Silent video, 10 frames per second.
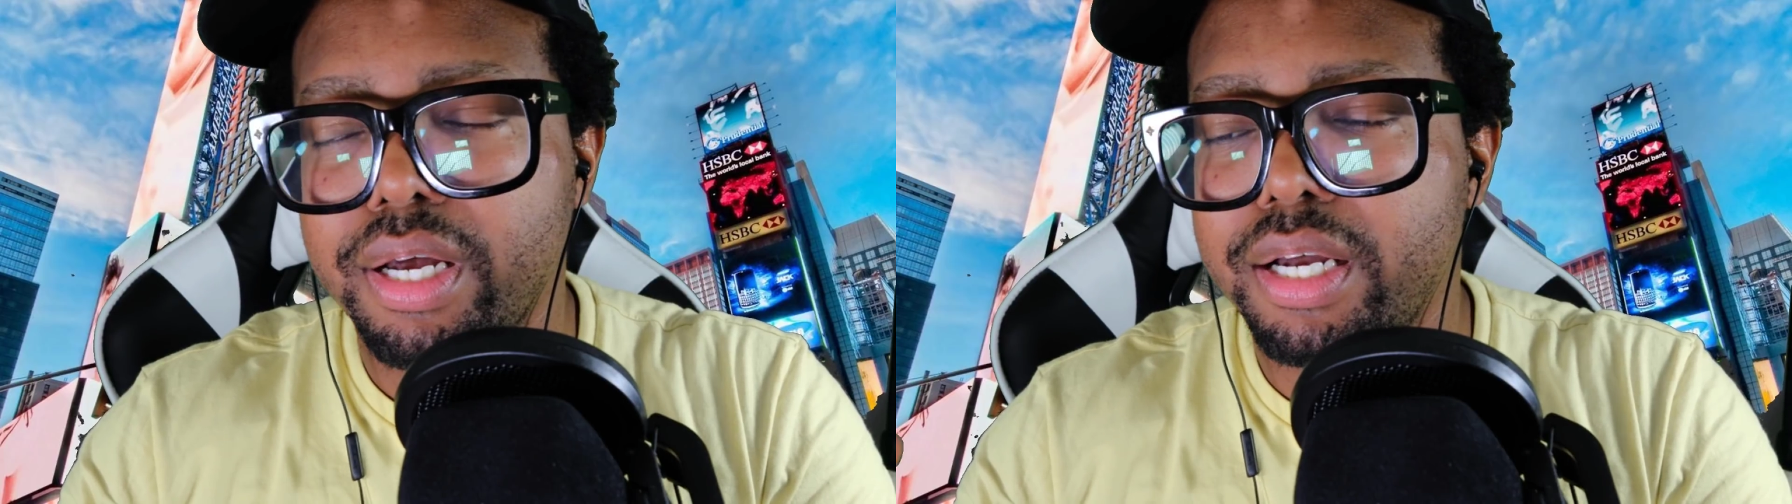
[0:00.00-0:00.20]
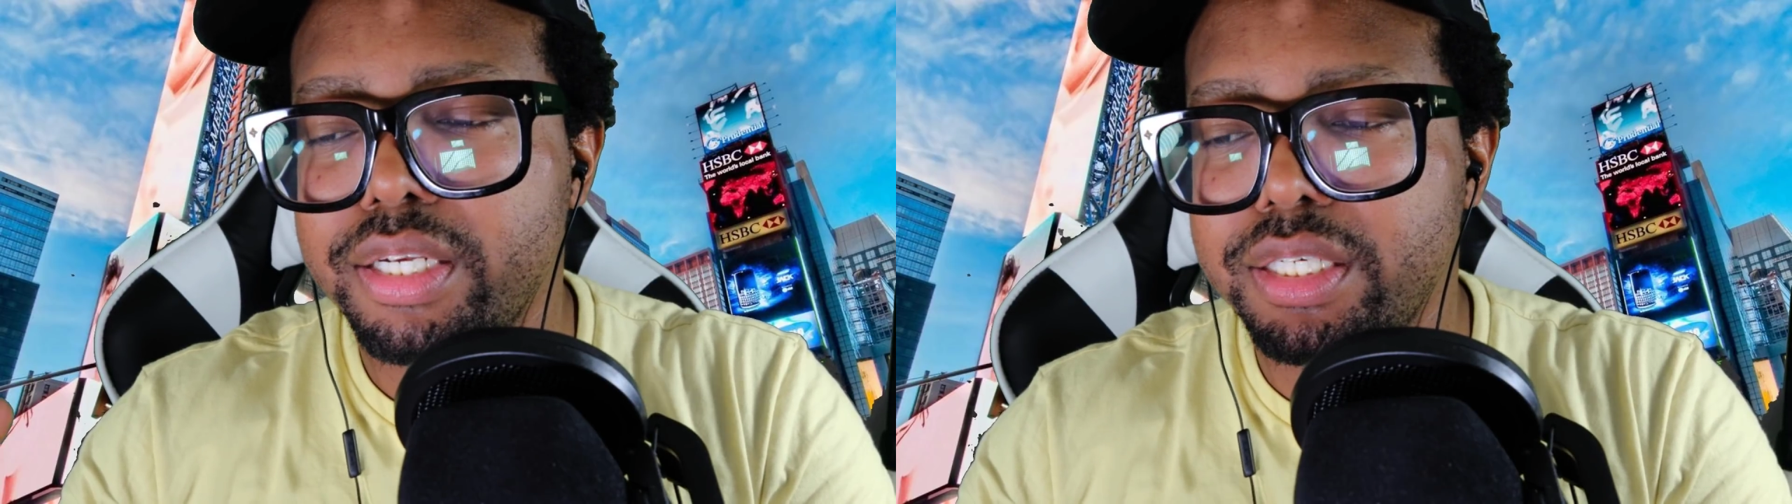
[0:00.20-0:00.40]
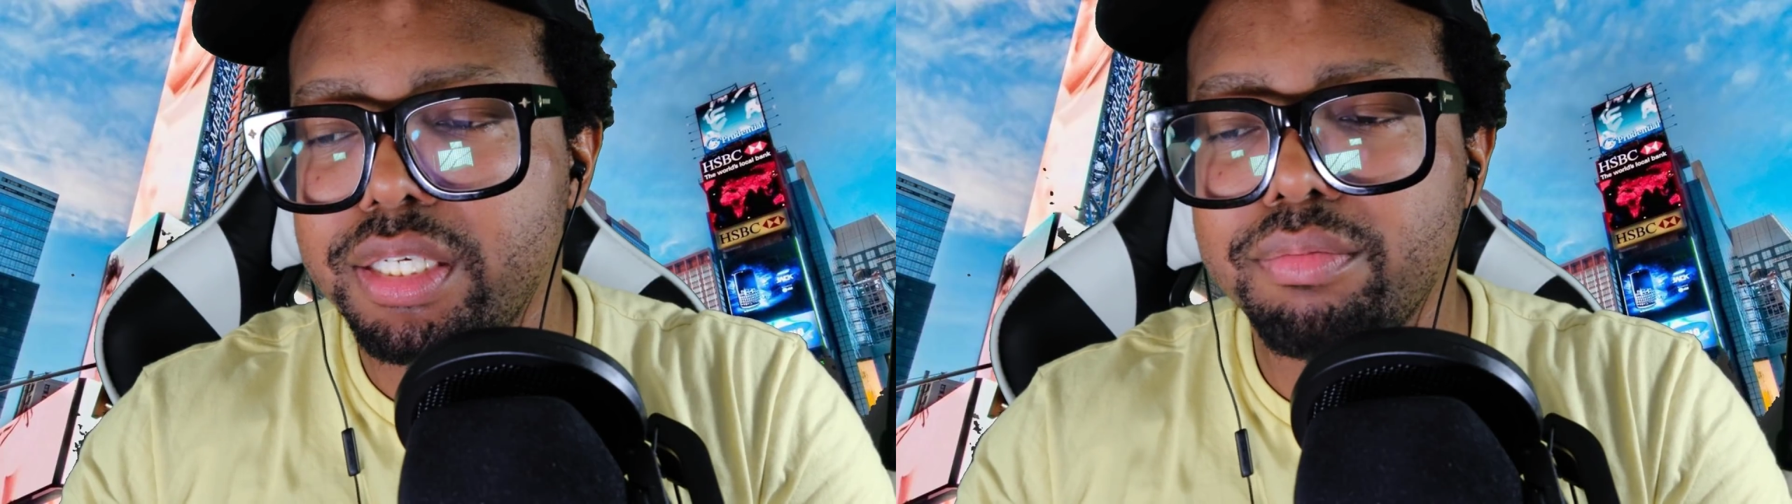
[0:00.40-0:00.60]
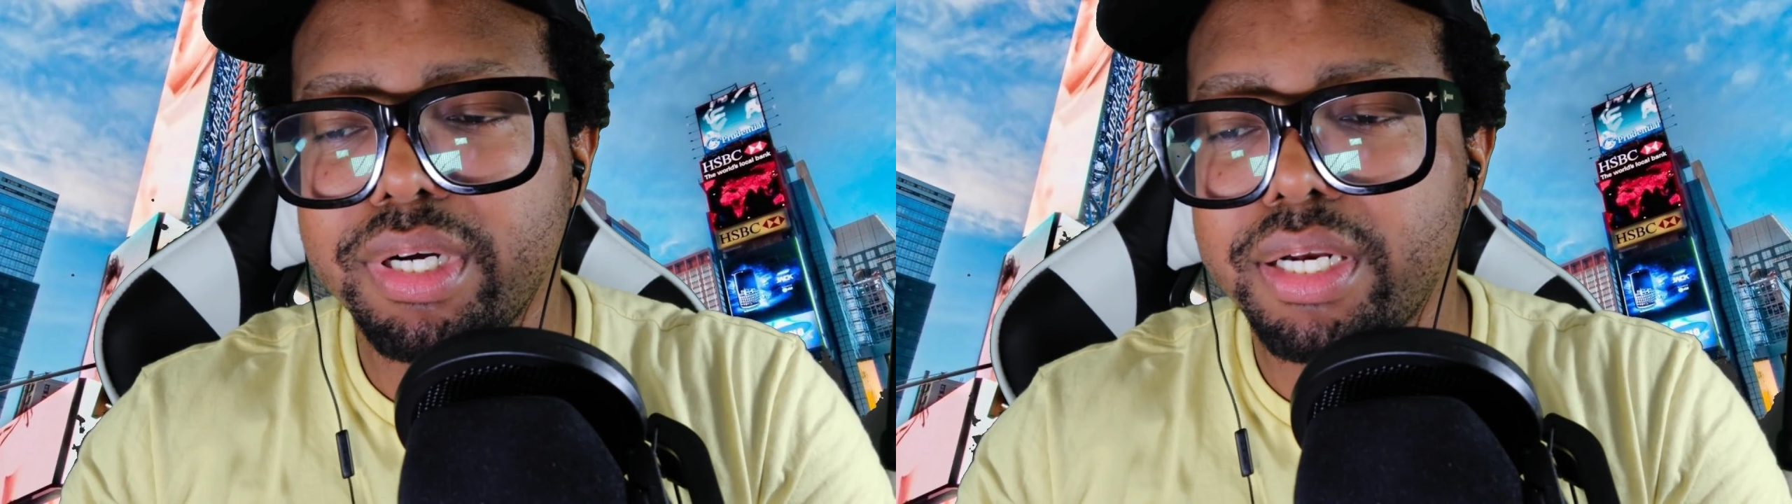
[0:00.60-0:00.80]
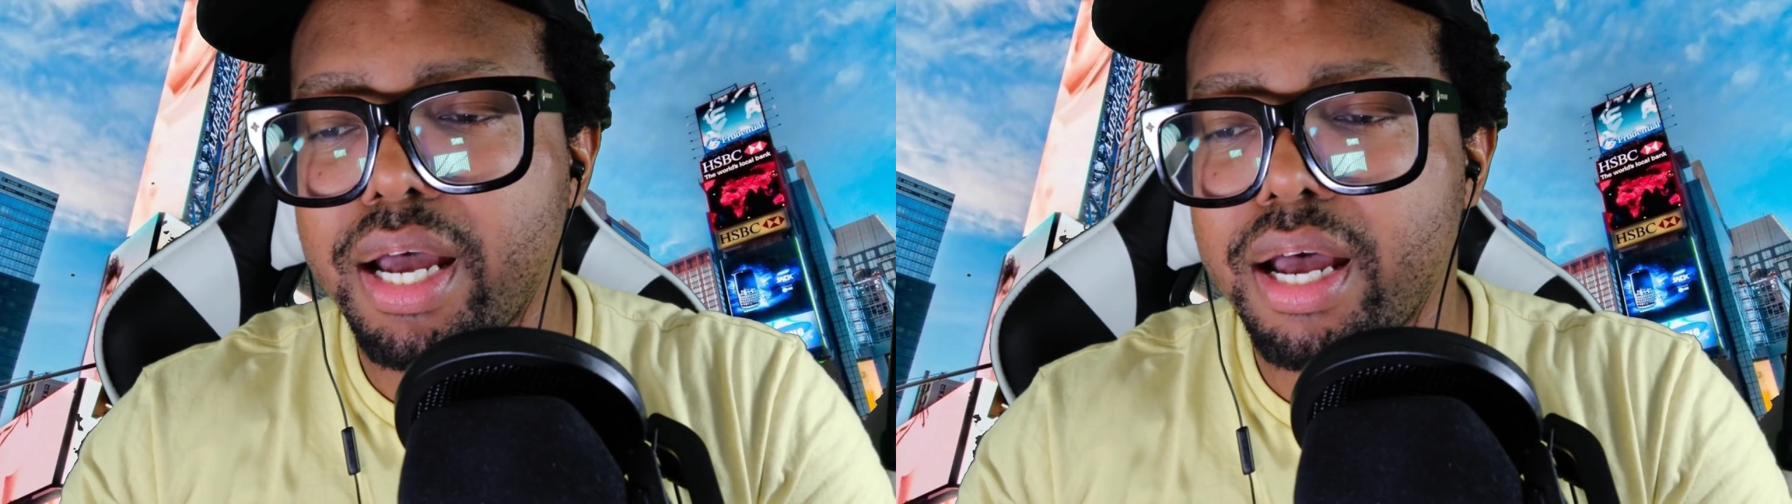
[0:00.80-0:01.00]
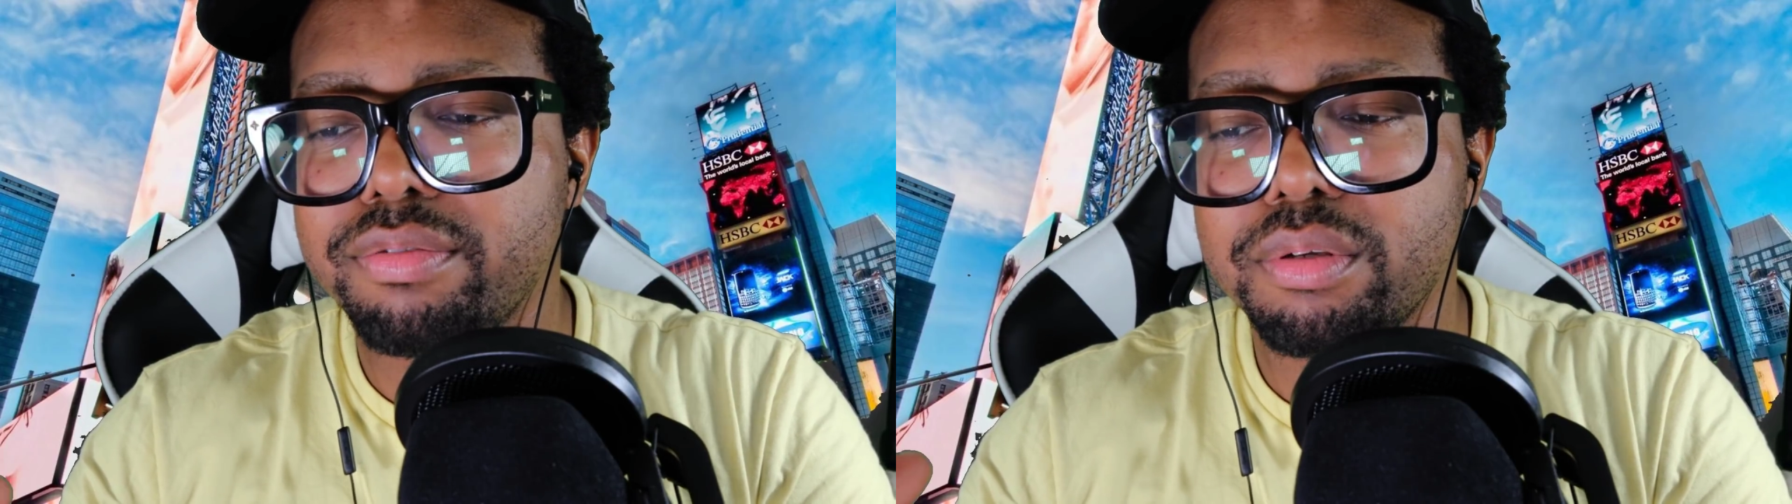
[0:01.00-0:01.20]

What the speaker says: and she might have